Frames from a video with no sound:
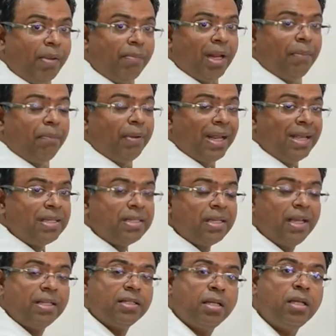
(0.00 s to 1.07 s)
a female
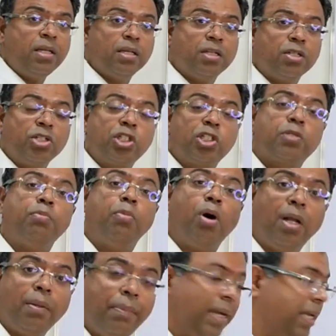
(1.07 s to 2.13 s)
breast is a
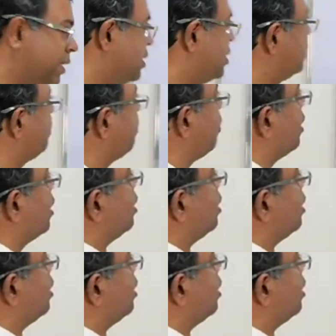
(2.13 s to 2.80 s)
small breast.